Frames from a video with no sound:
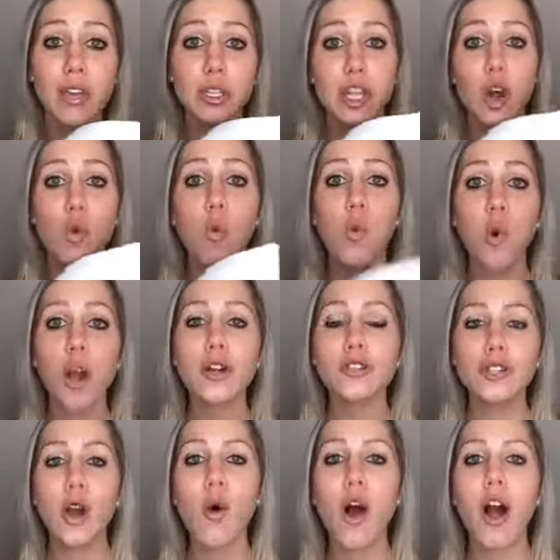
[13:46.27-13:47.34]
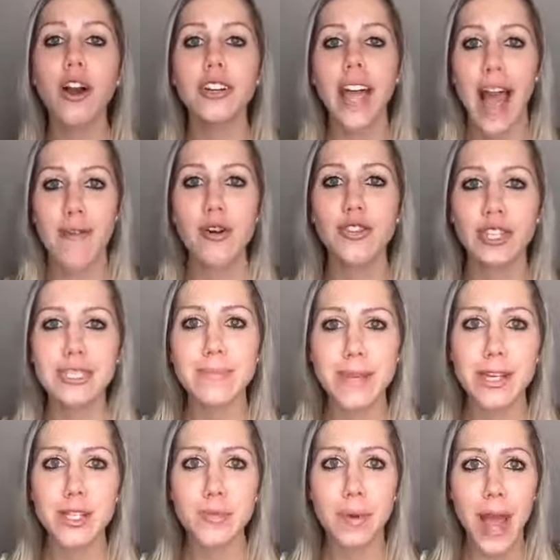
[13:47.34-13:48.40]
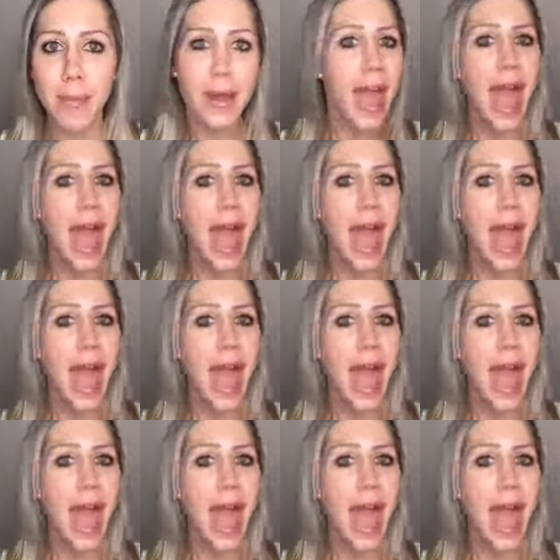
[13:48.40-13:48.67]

work so hard to have all these meals prepped